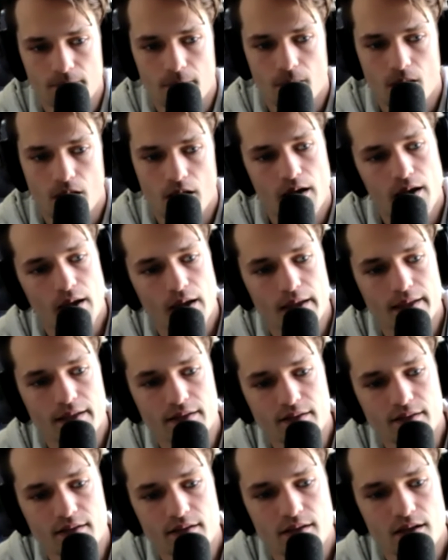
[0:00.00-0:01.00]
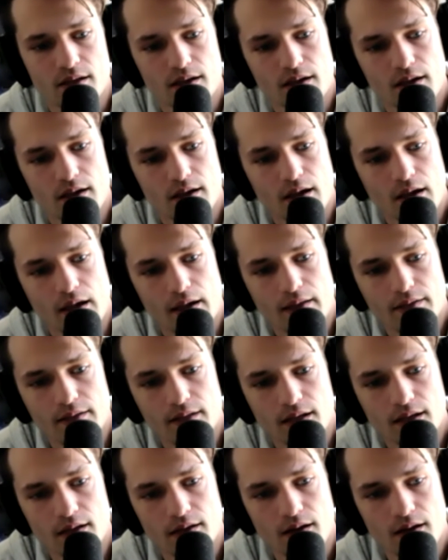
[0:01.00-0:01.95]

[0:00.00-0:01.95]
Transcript: And then